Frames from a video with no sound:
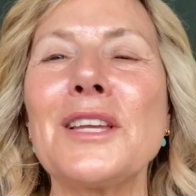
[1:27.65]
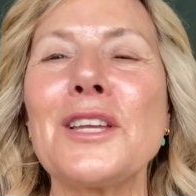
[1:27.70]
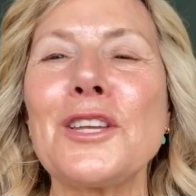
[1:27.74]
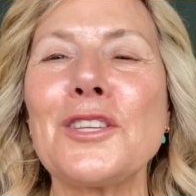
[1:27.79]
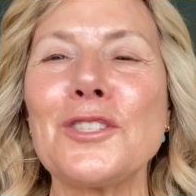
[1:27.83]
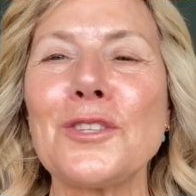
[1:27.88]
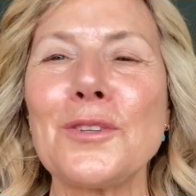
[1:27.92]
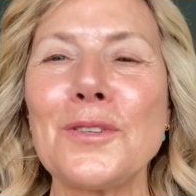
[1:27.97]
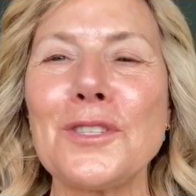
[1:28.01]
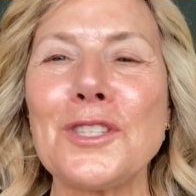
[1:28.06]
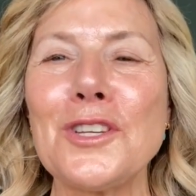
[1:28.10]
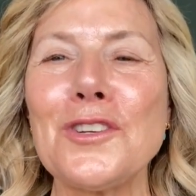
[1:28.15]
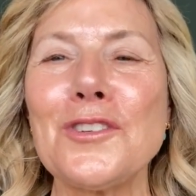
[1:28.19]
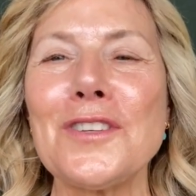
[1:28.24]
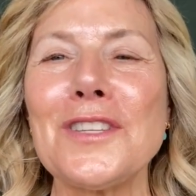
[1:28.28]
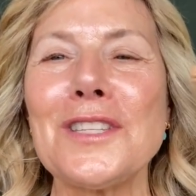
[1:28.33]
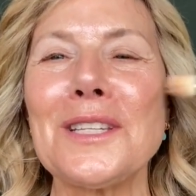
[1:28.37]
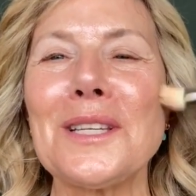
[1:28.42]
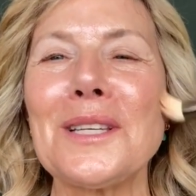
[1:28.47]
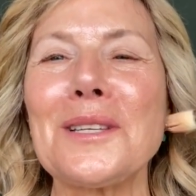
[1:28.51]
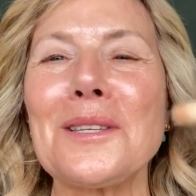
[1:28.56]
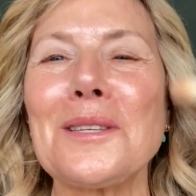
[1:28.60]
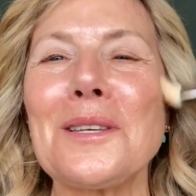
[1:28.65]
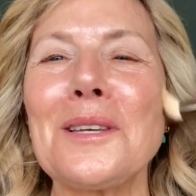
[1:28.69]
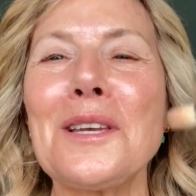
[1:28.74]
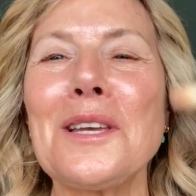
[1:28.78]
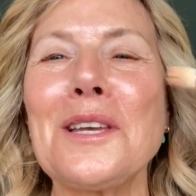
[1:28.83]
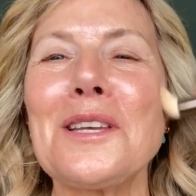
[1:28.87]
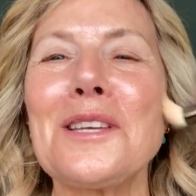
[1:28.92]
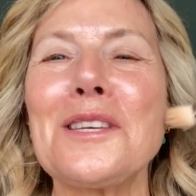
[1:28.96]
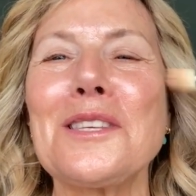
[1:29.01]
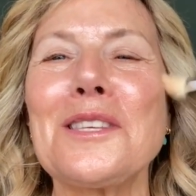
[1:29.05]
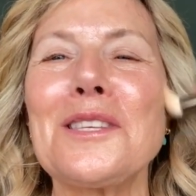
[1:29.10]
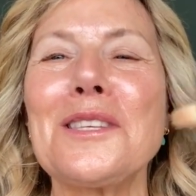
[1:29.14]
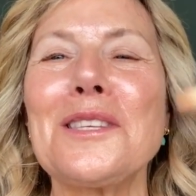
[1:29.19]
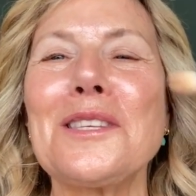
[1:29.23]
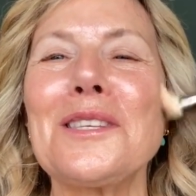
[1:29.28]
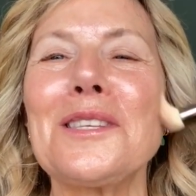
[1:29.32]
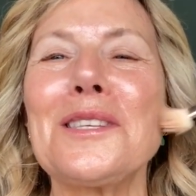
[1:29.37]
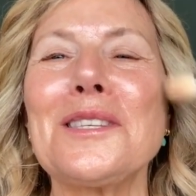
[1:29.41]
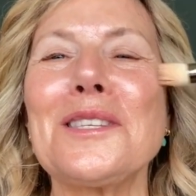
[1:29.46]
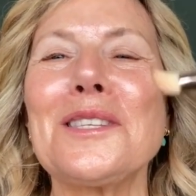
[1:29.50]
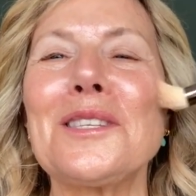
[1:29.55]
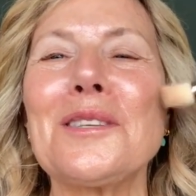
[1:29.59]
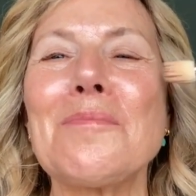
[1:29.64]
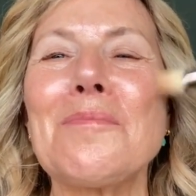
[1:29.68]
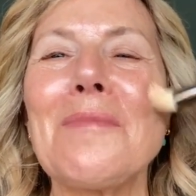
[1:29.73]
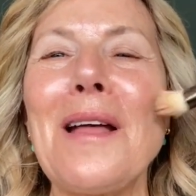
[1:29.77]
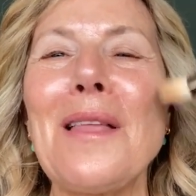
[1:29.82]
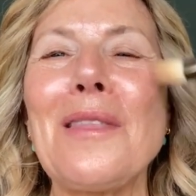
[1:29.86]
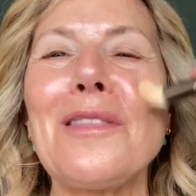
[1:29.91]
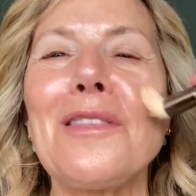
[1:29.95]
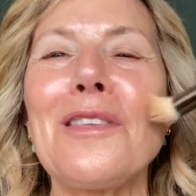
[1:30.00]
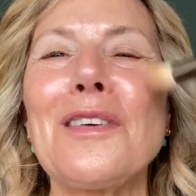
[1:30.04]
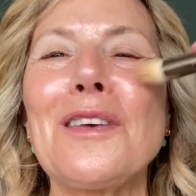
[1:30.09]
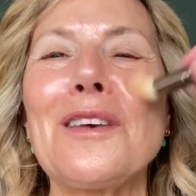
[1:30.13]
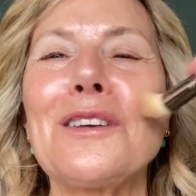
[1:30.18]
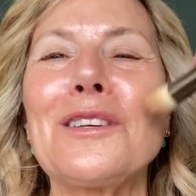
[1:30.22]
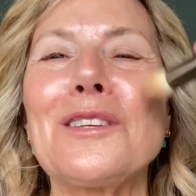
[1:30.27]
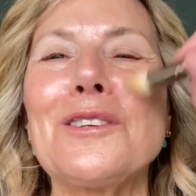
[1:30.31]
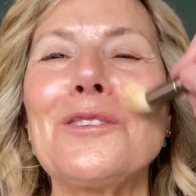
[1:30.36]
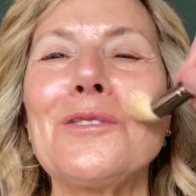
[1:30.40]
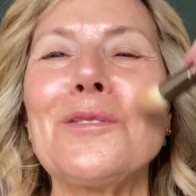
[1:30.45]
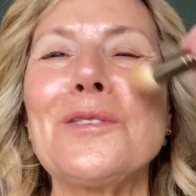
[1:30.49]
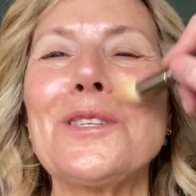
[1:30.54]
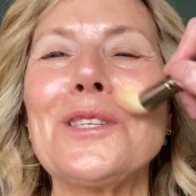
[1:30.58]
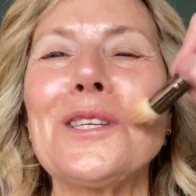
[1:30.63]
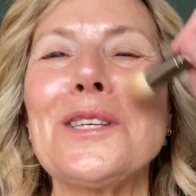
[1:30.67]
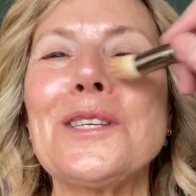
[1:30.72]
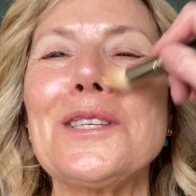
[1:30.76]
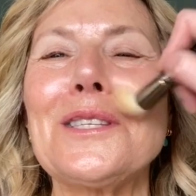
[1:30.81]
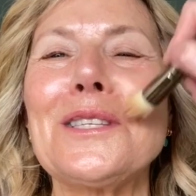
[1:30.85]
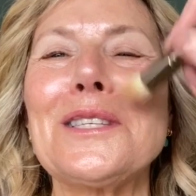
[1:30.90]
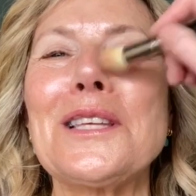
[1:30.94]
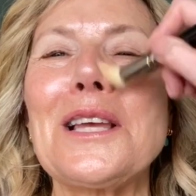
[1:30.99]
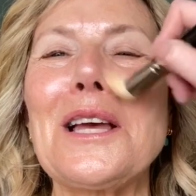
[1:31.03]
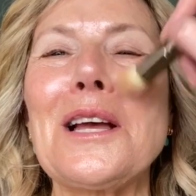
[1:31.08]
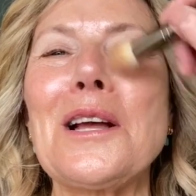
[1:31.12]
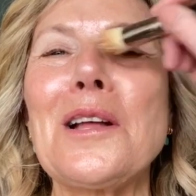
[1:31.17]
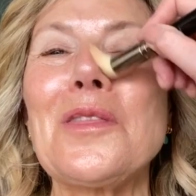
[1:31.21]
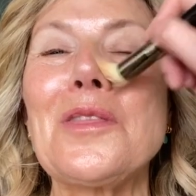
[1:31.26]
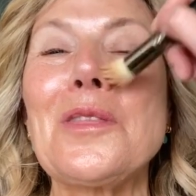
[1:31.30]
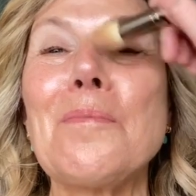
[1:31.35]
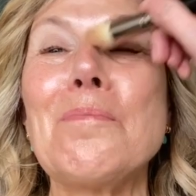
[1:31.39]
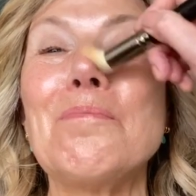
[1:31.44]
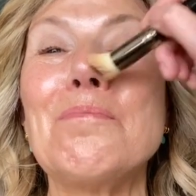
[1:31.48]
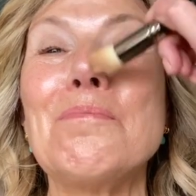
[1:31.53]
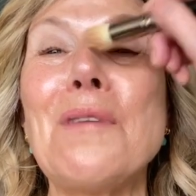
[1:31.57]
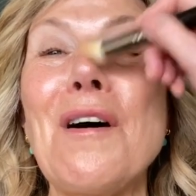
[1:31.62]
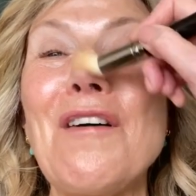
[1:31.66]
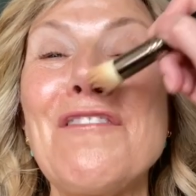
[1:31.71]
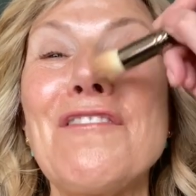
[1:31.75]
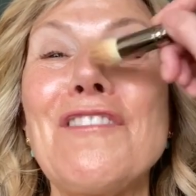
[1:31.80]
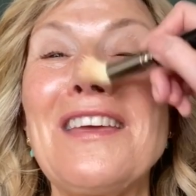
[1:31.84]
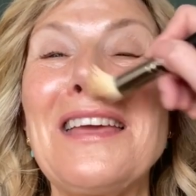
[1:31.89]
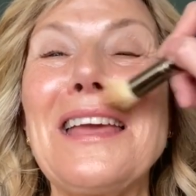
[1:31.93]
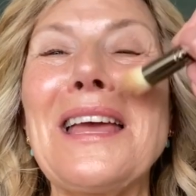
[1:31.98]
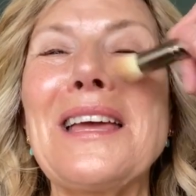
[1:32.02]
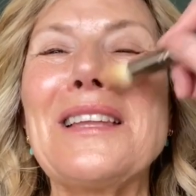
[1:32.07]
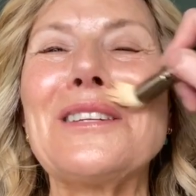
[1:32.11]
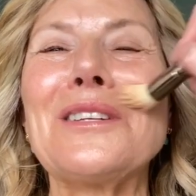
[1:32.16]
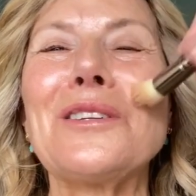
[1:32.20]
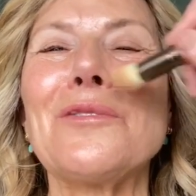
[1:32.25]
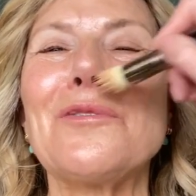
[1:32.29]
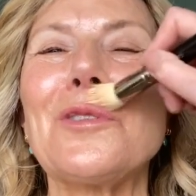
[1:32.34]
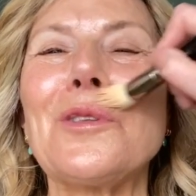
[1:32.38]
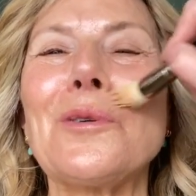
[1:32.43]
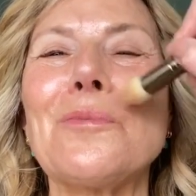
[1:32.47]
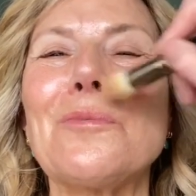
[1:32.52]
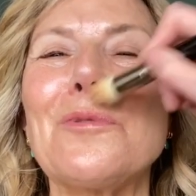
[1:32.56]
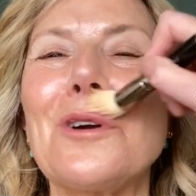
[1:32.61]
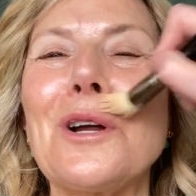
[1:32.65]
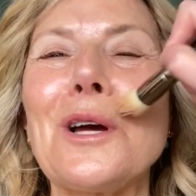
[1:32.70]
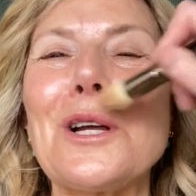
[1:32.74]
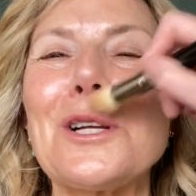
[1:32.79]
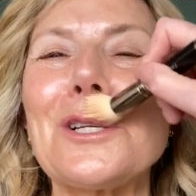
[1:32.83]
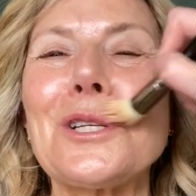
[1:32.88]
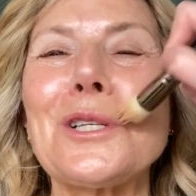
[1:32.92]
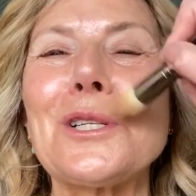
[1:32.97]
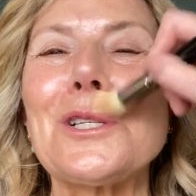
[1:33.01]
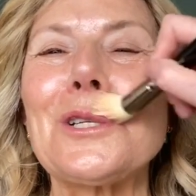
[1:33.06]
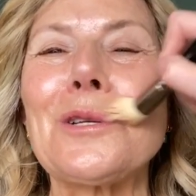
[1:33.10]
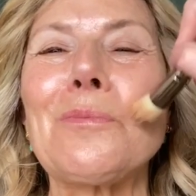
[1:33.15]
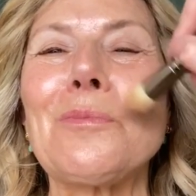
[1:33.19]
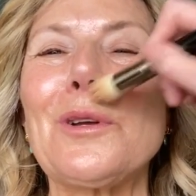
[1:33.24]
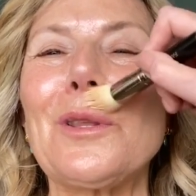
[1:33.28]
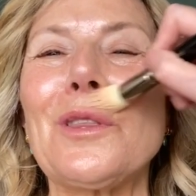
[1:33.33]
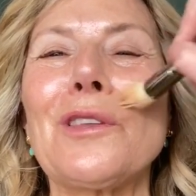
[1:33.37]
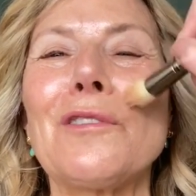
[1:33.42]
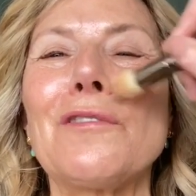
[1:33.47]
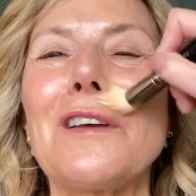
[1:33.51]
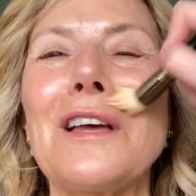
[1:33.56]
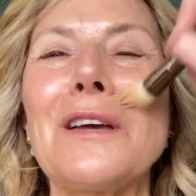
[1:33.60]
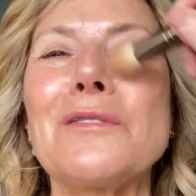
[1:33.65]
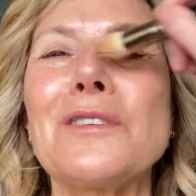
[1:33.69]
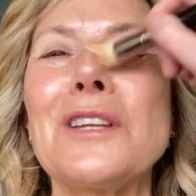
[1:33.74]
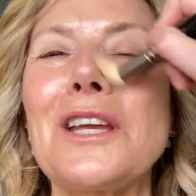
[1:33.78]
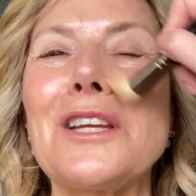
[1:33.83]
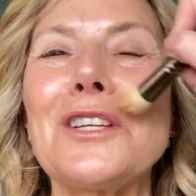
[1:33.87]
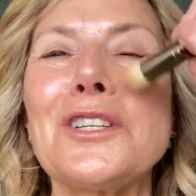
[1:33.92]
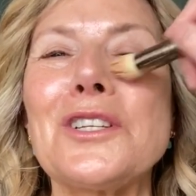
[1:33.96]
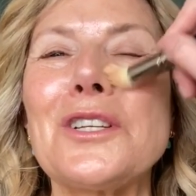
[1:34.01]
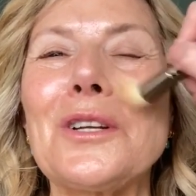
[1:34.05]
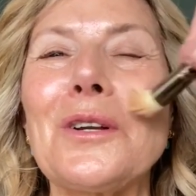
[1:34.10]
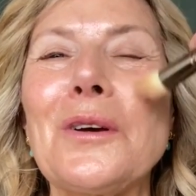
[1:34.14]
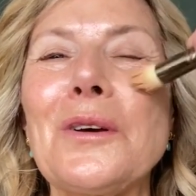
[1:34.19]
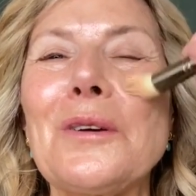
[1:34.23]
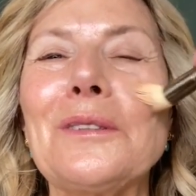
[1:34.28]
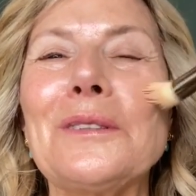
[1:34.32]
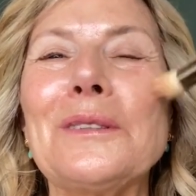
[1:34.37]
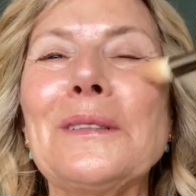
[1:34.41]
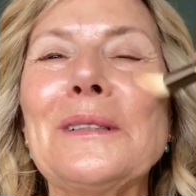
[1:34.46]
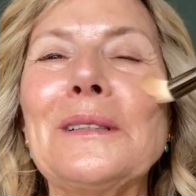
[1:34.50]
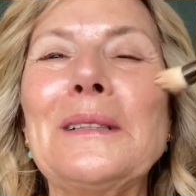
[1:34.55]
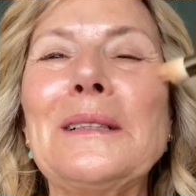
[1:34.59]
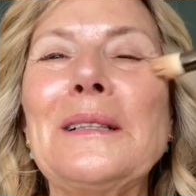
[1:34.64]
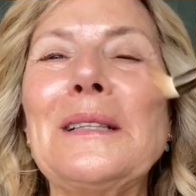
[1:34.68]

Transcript: So it's interesting. Samantha uses the buffing end of the brush to put the foundation on.